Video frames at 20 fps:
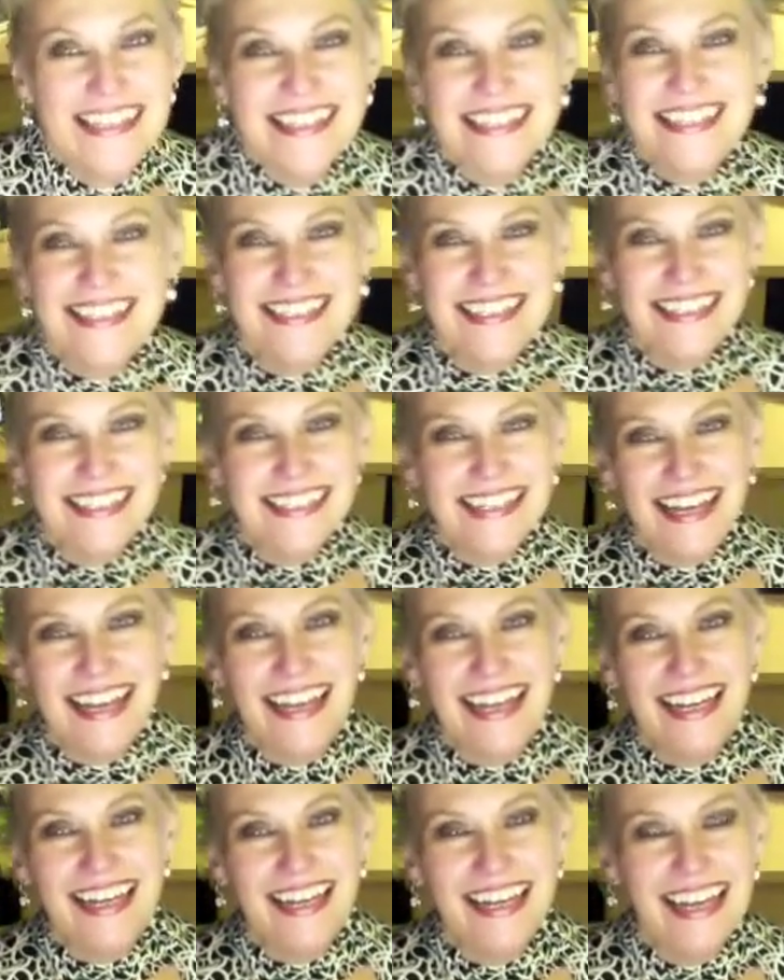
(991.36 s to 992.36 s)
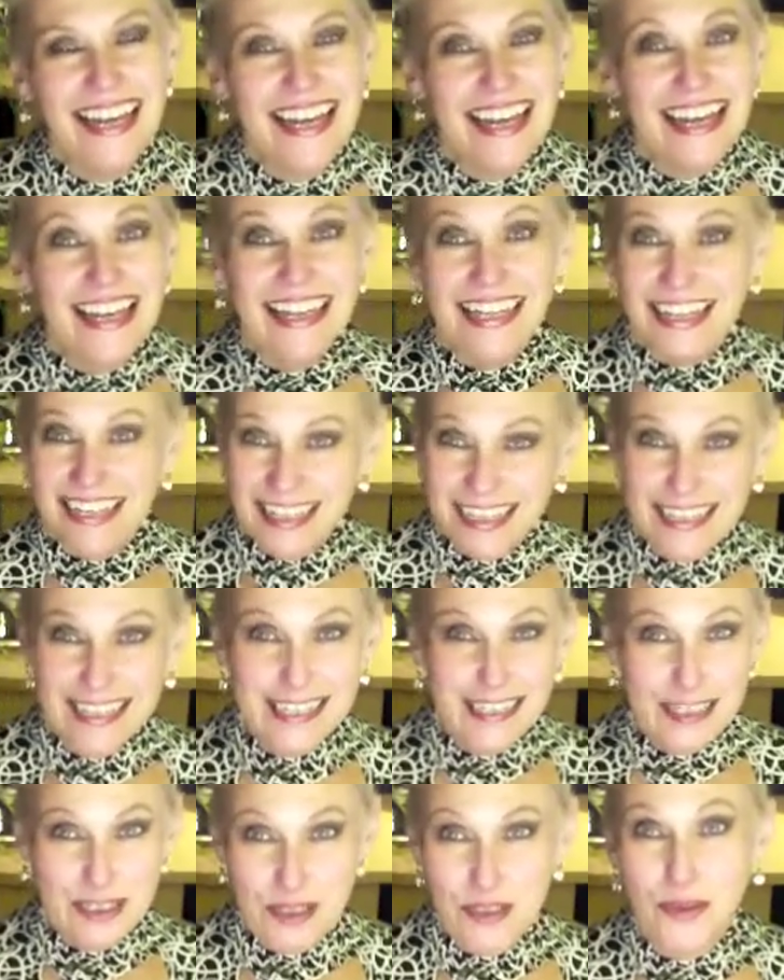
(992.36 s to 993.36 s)
CK
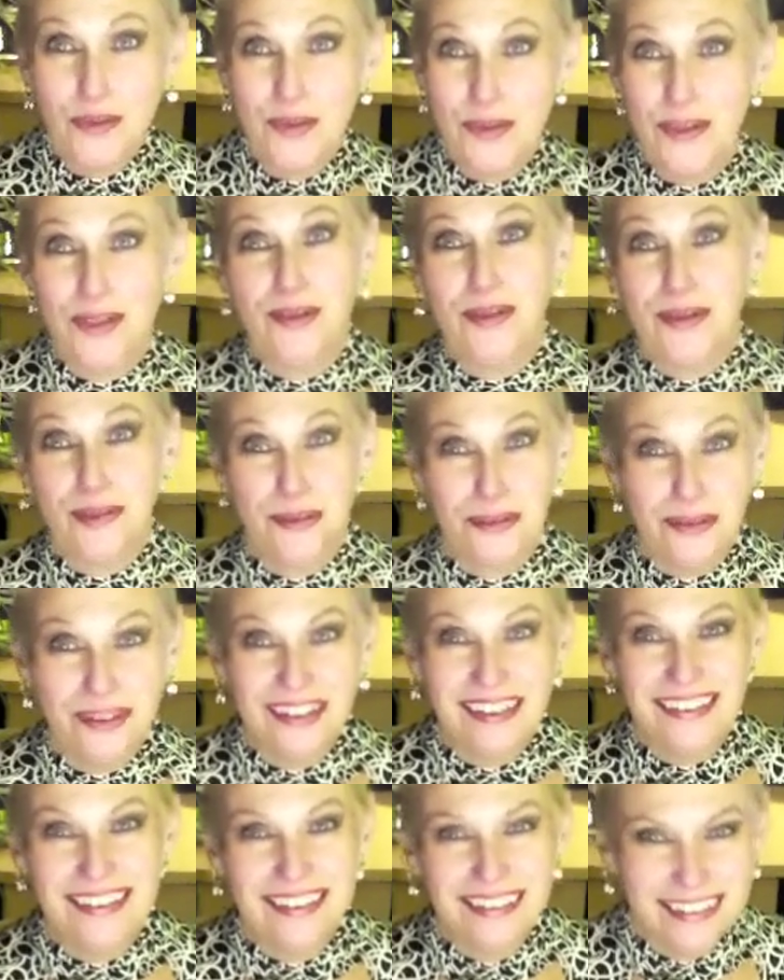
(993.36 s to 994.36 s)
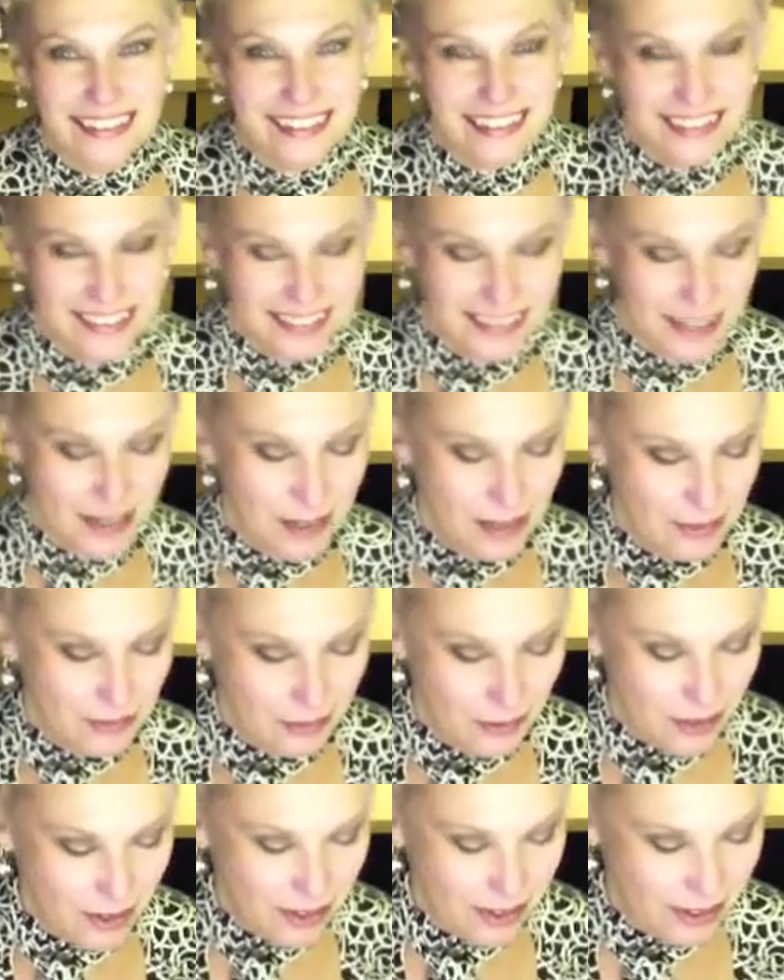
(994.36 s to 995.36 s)
into you
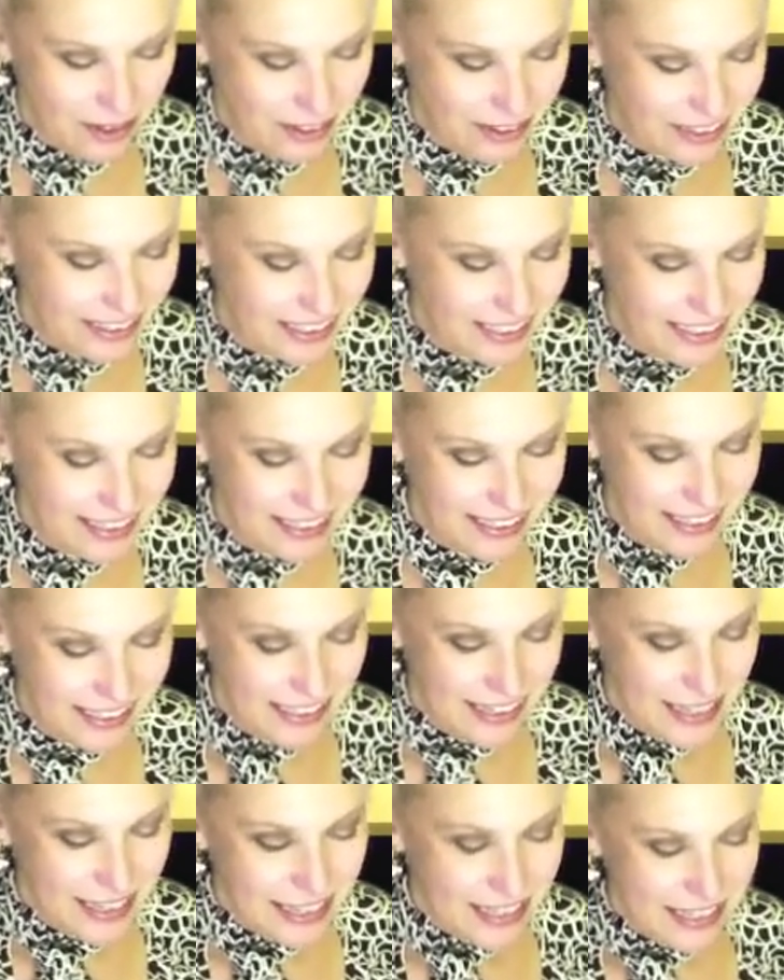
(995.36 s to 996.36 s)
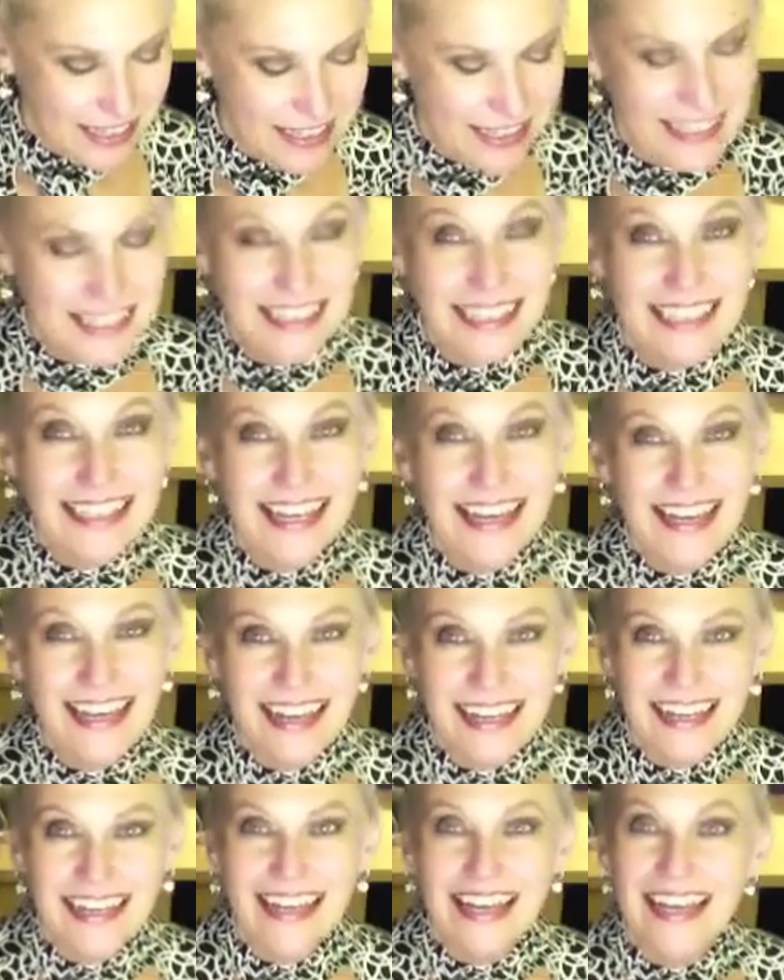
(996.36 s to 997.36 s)
for her.
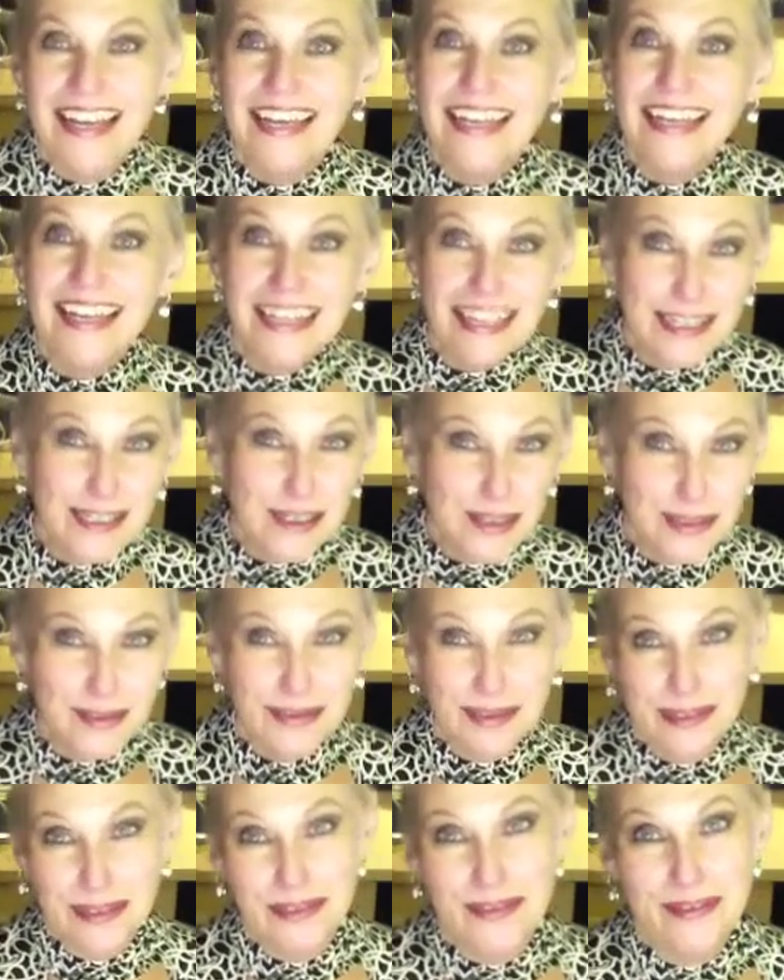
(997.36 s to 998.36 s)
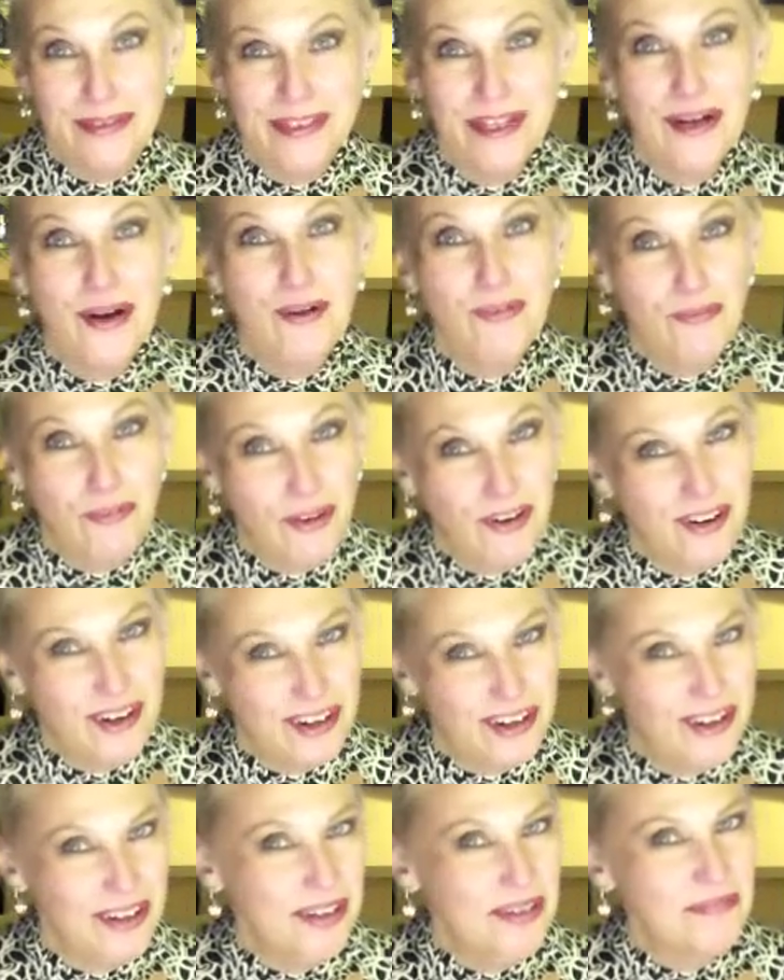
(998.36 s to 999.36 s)
CK into you for
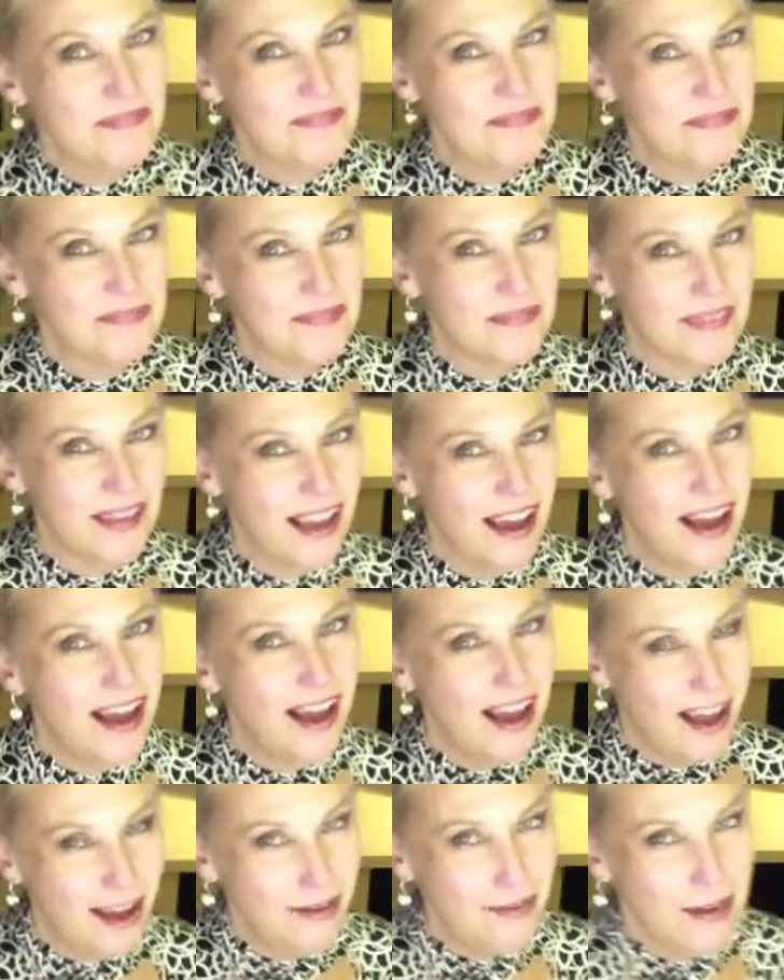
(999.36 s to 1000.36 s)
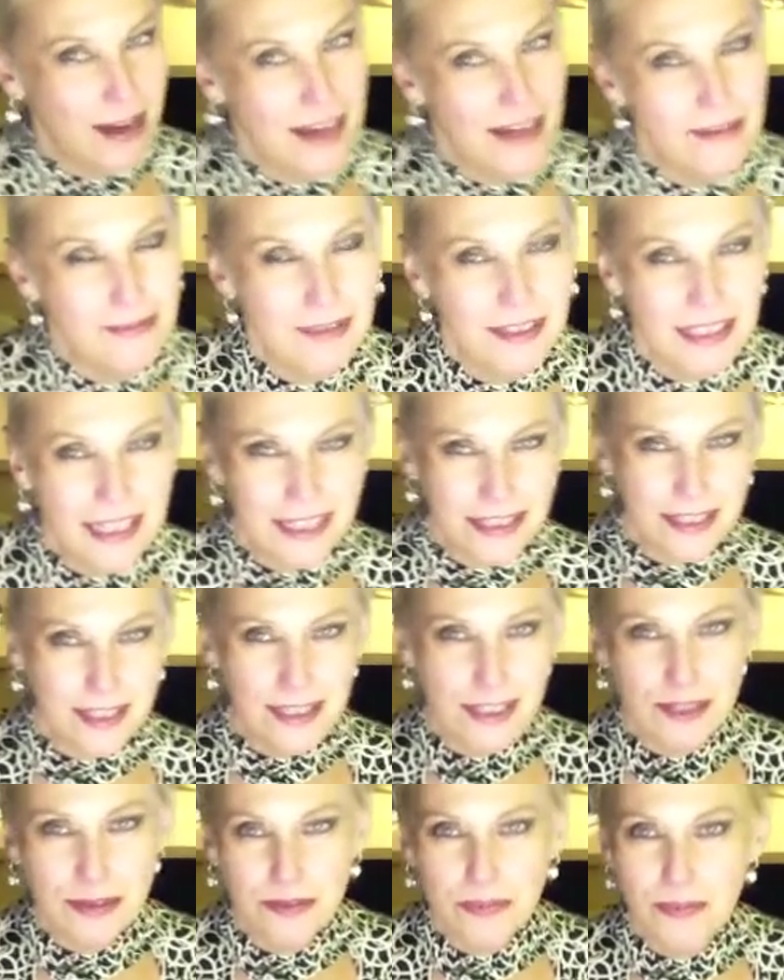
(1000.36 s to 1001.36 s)
her. All right. Well, let's
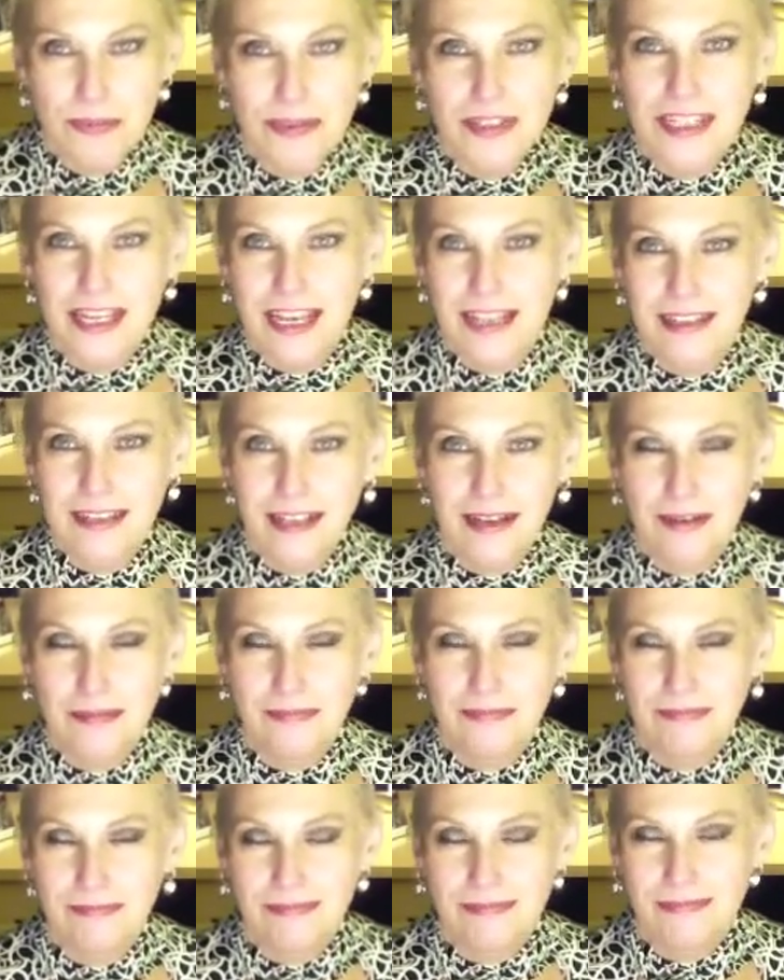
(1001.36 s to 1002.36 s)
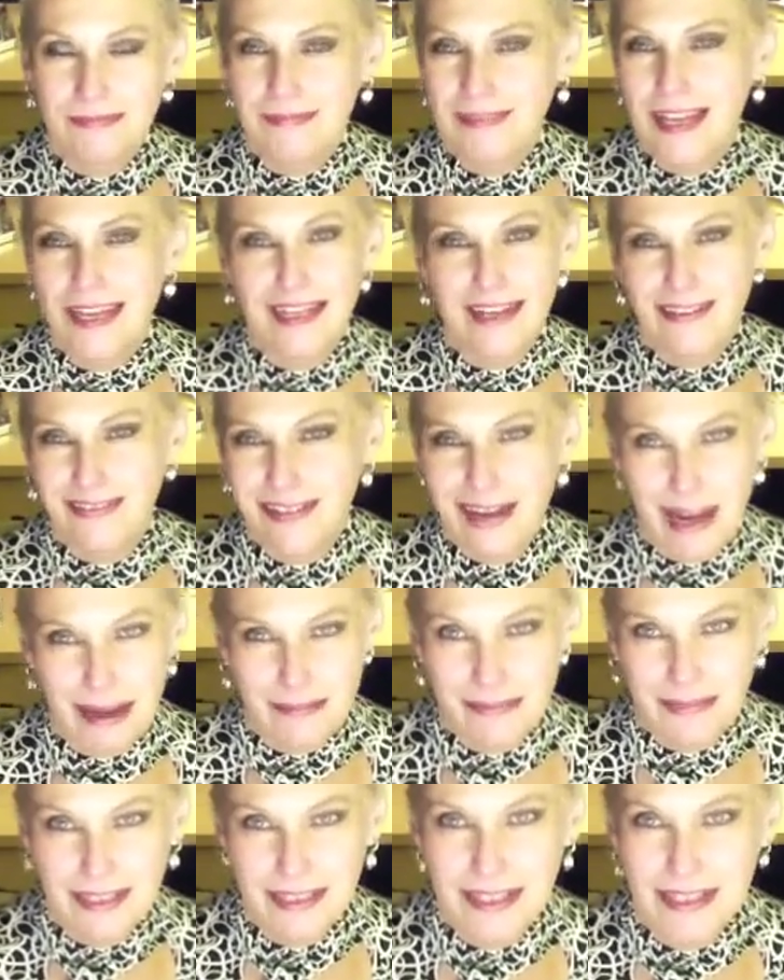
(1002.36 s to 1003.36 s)
just pretend that never
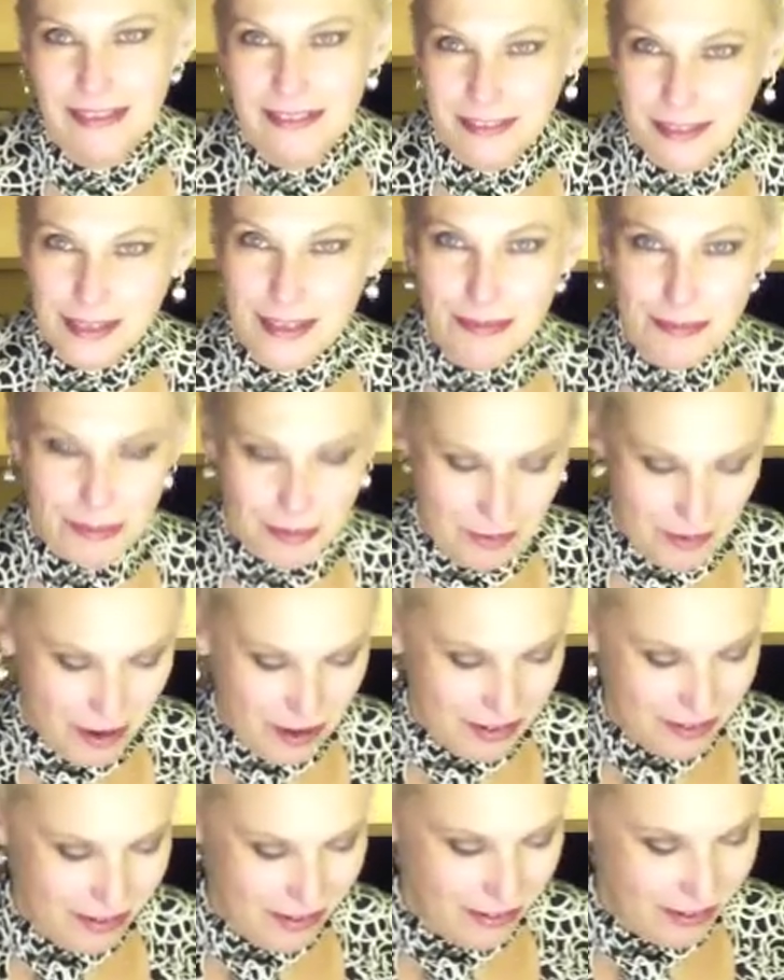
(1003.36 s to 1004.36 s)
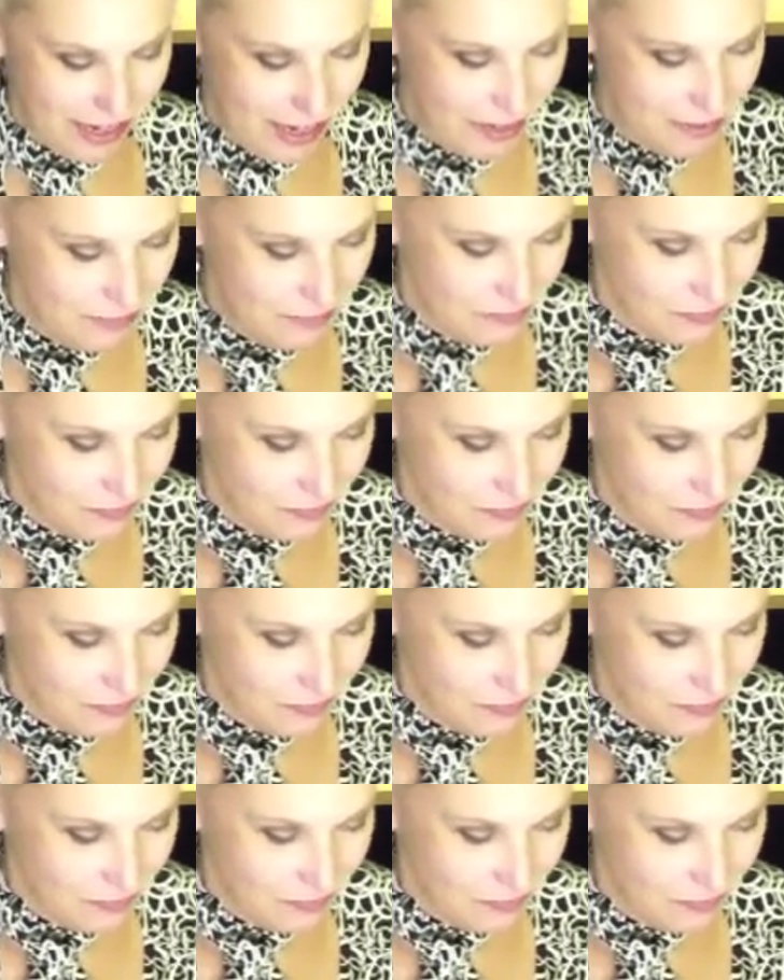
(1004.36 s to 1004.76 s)
happened and just move on. Okay.